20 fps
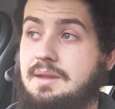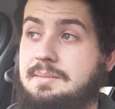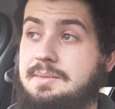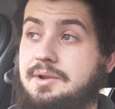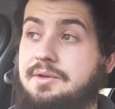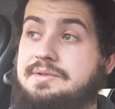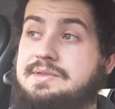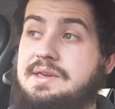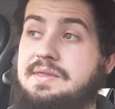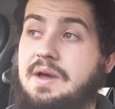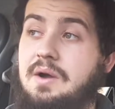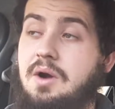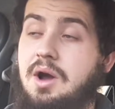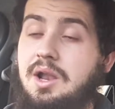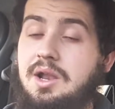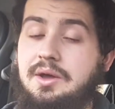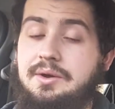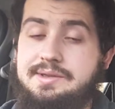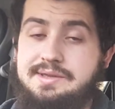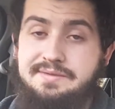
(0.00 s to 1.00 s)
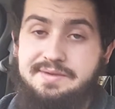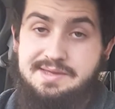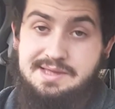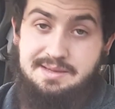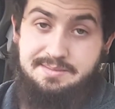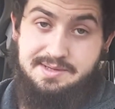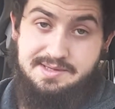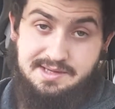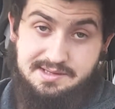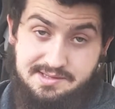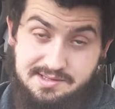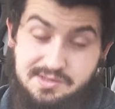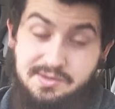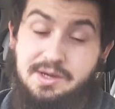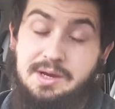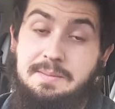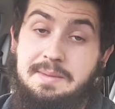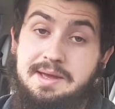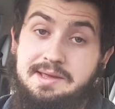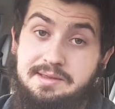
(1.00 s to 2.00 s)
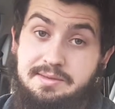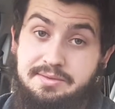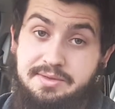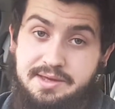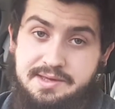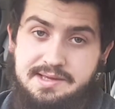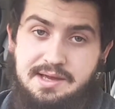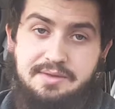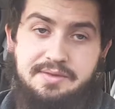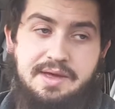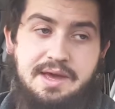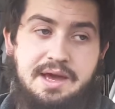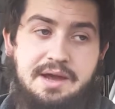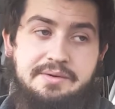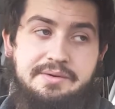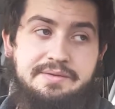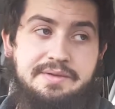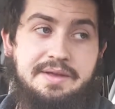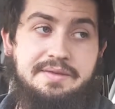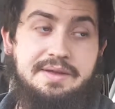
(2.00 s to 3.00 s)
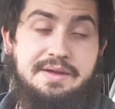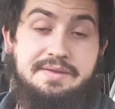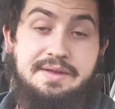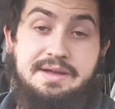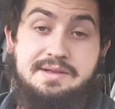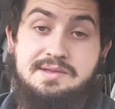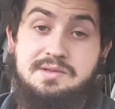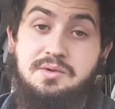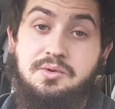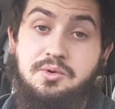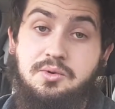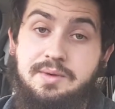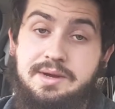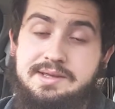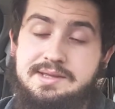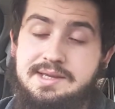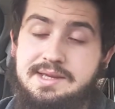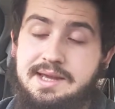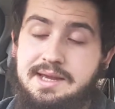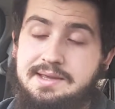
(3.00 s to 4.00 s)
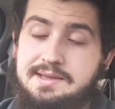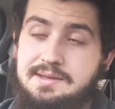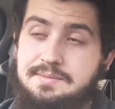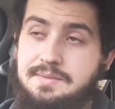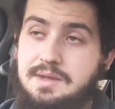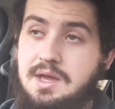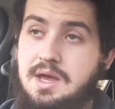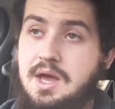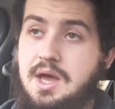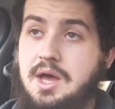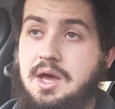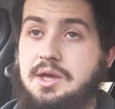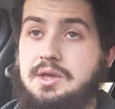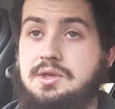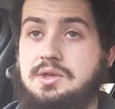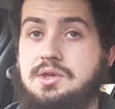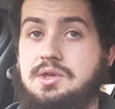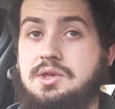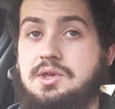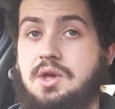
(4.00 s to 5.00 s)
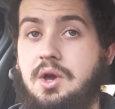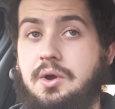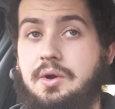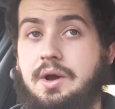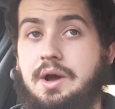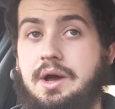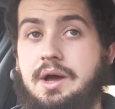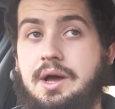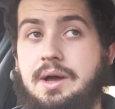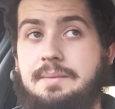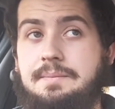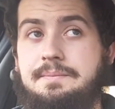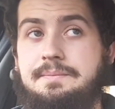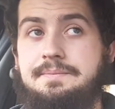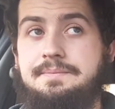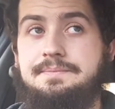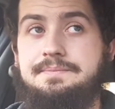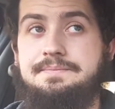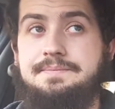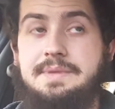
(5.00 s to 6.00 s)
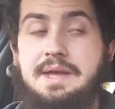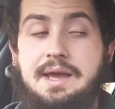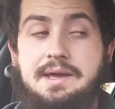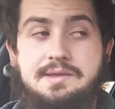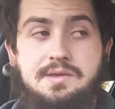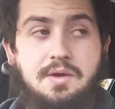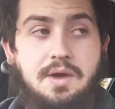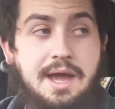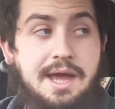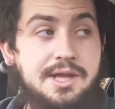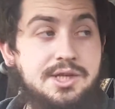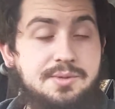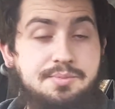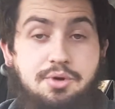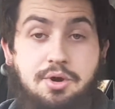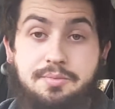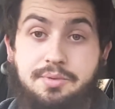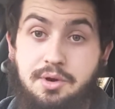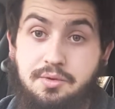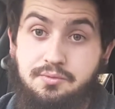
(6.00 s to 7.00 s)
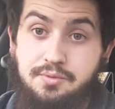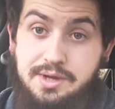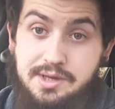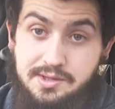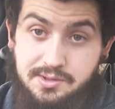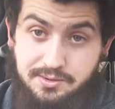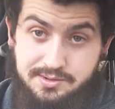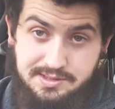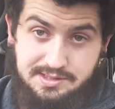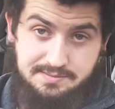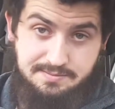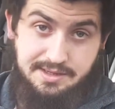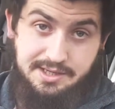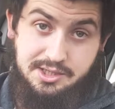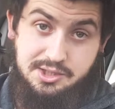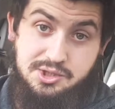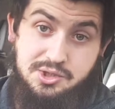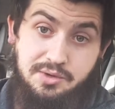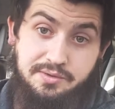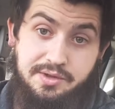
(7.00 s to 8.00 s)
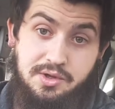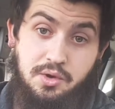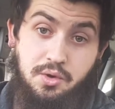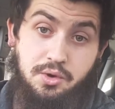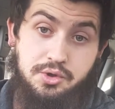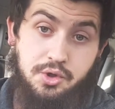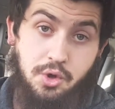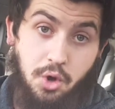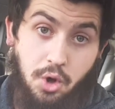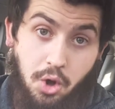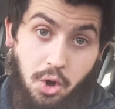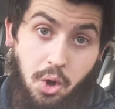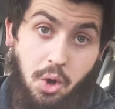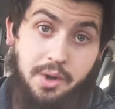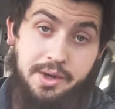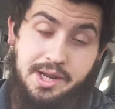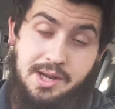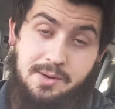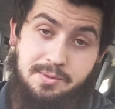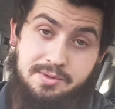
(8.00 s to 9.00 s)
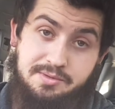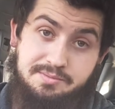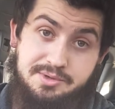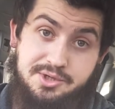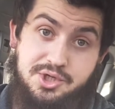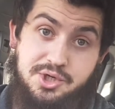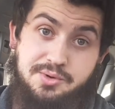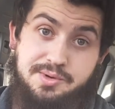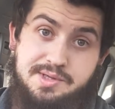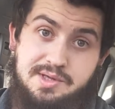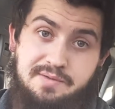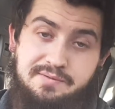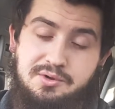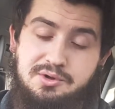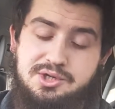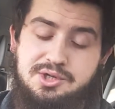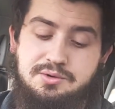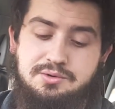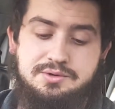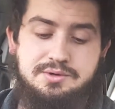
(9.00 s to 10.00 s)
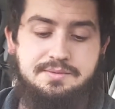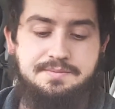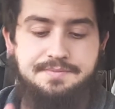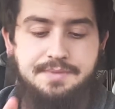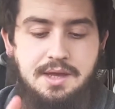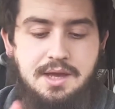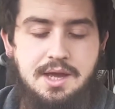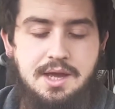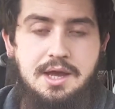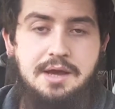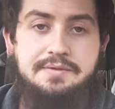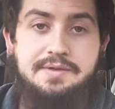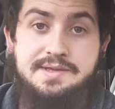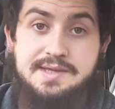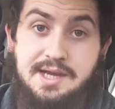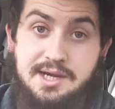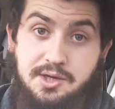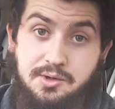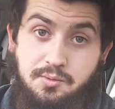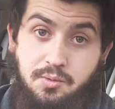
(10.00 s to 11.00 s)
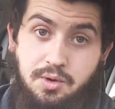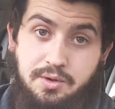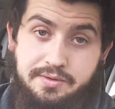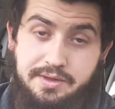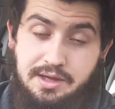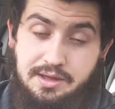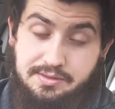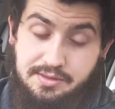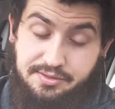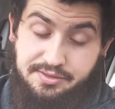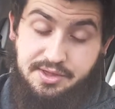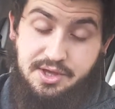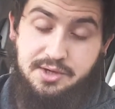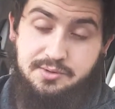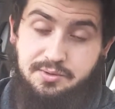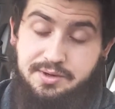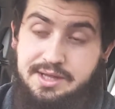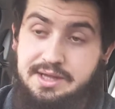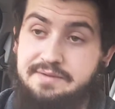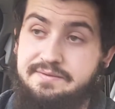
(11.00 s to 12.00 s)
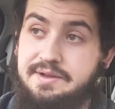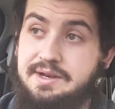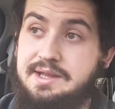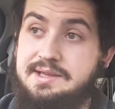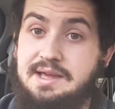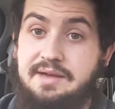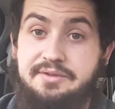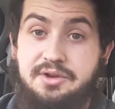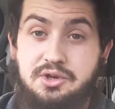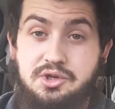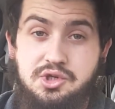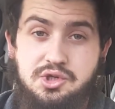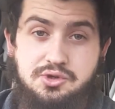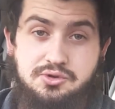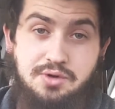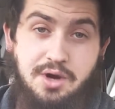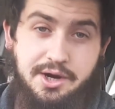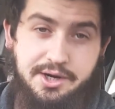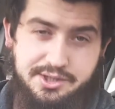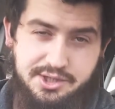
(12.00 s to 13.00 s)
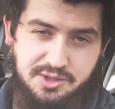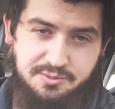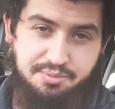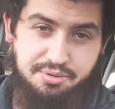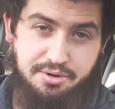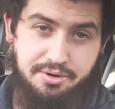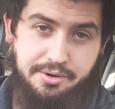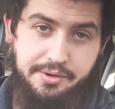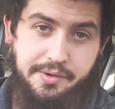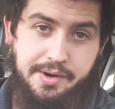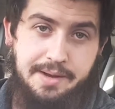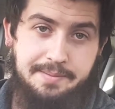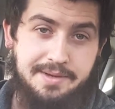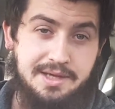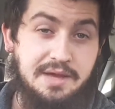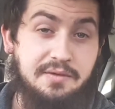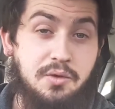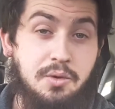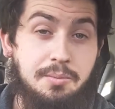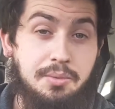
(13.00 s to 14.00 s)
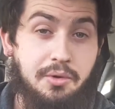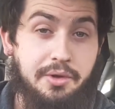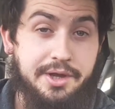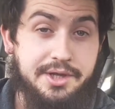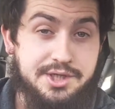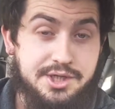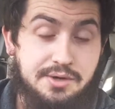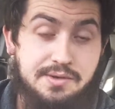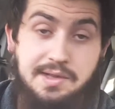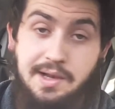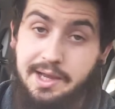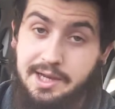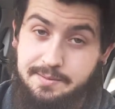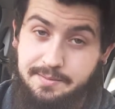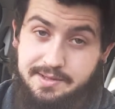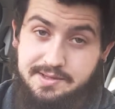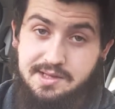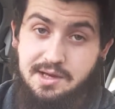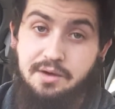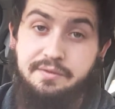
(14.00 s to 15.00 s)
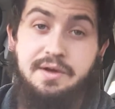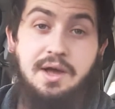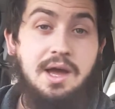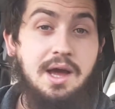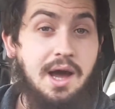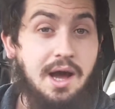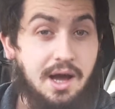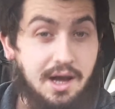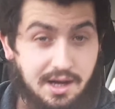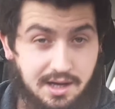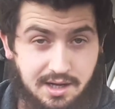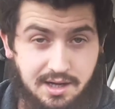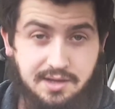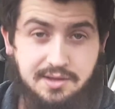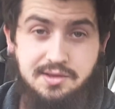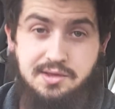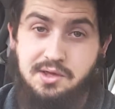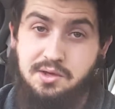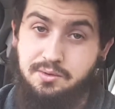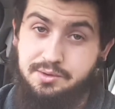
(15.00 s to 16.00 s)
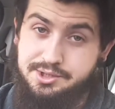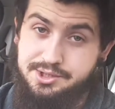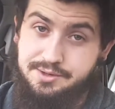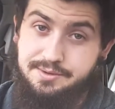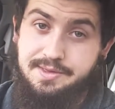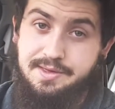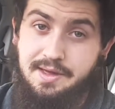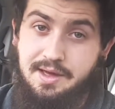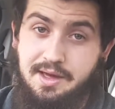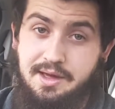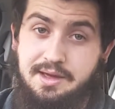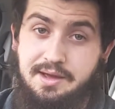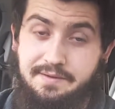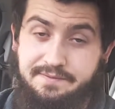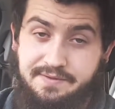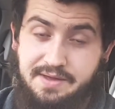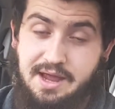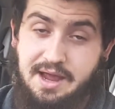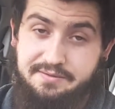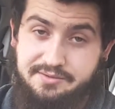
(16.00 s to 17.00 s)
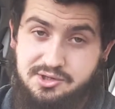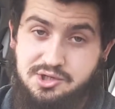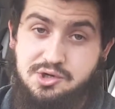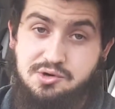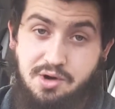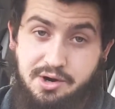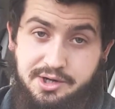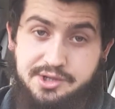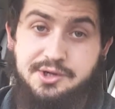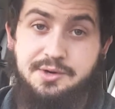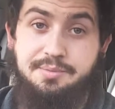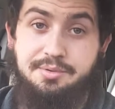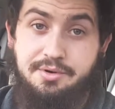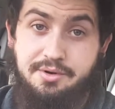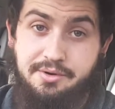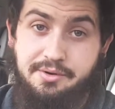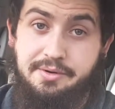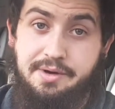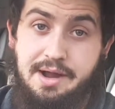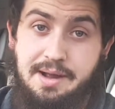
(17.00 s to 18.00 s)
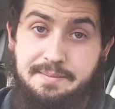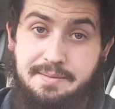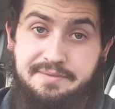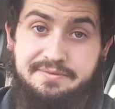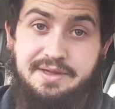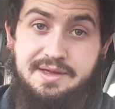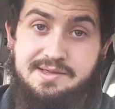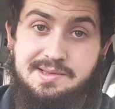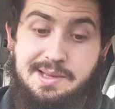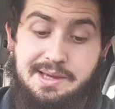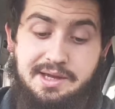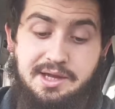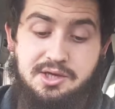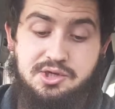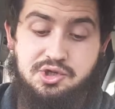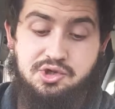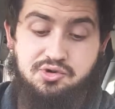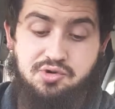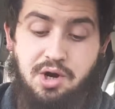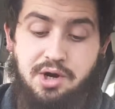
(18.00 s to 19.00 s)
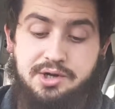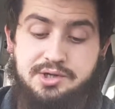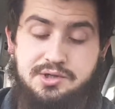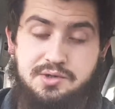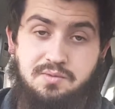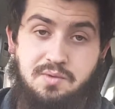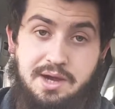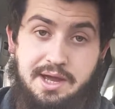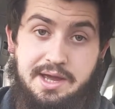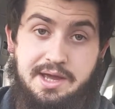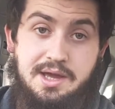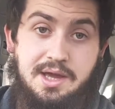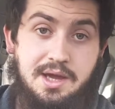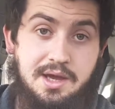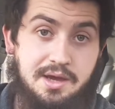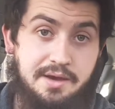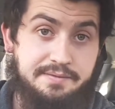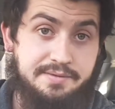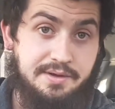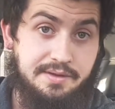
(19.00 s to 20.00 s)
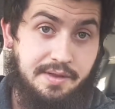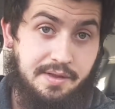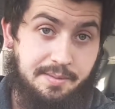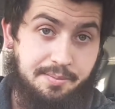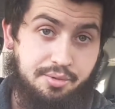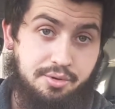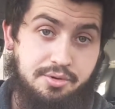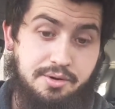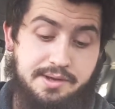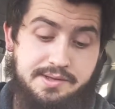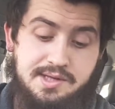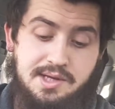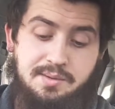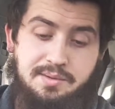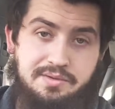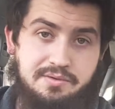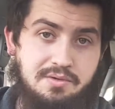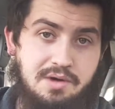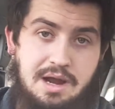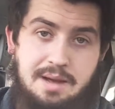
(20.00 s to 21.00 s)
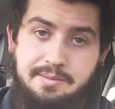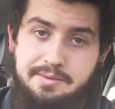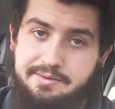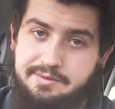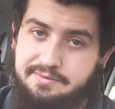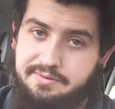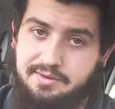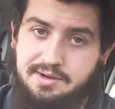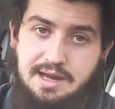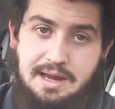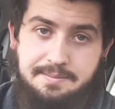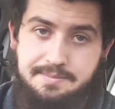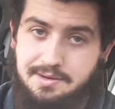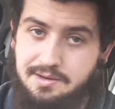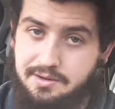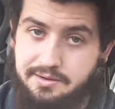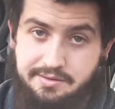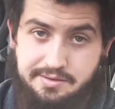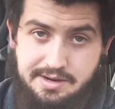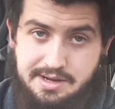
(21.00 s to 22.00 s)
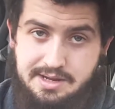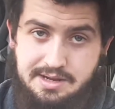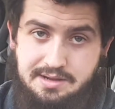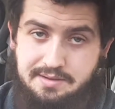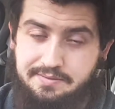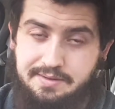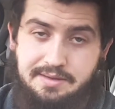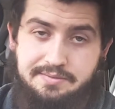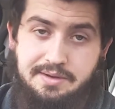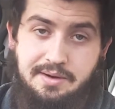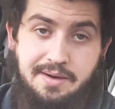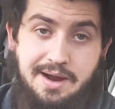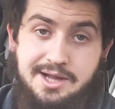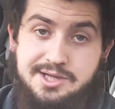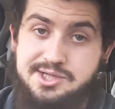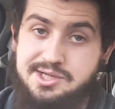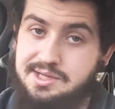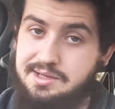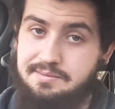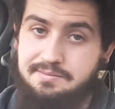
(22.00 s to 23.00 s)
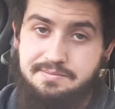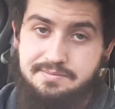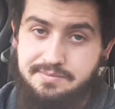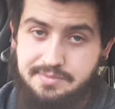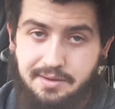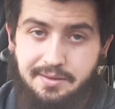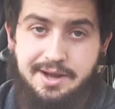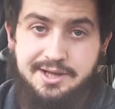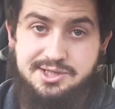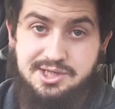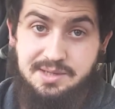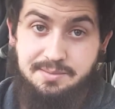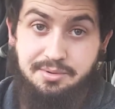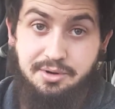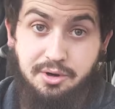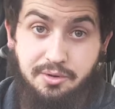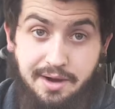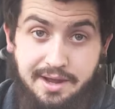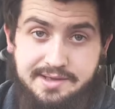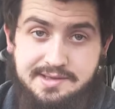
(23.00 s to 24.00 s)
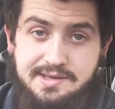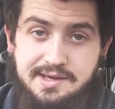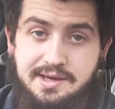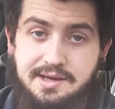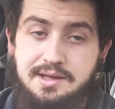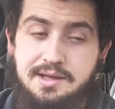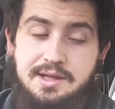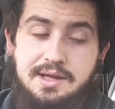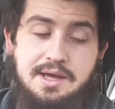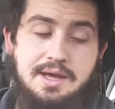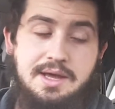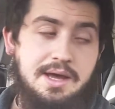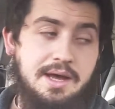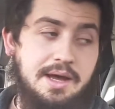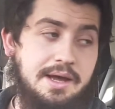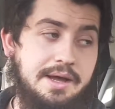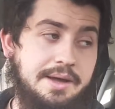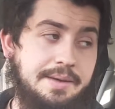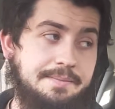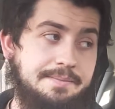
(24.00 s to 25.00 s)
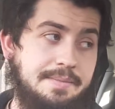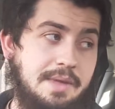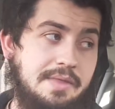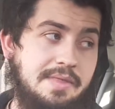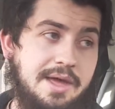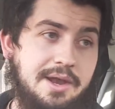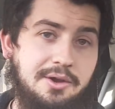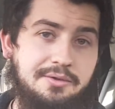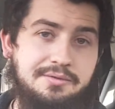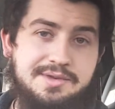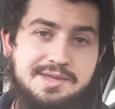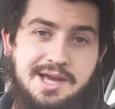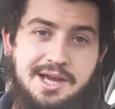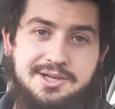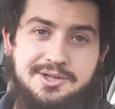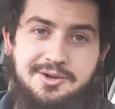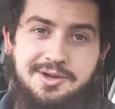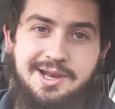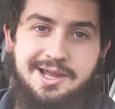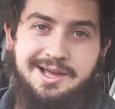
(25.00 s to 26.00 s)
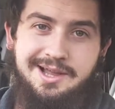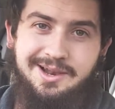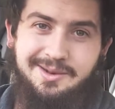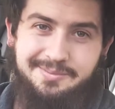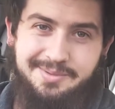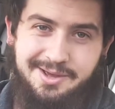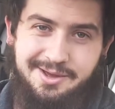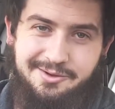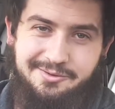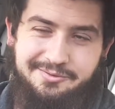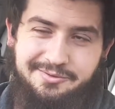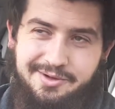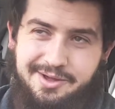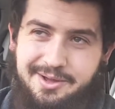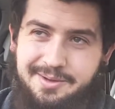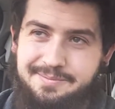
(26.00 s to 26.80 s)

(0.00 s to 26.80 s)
obviously there are loads of Islamic centres doing amazing things out there, and that's not always the case. So, yeah, so age-appropriate resources and making sure that you're on it with the maturity of your children. The third one even, is having a structured program. Like, if you employ a tutor like myself, ask your tutor if they have a structured program, if there's like a structured way of knowing that they're progressing with grammar and vocabulary and that they're actually progressing. And then obviously I do a little bit of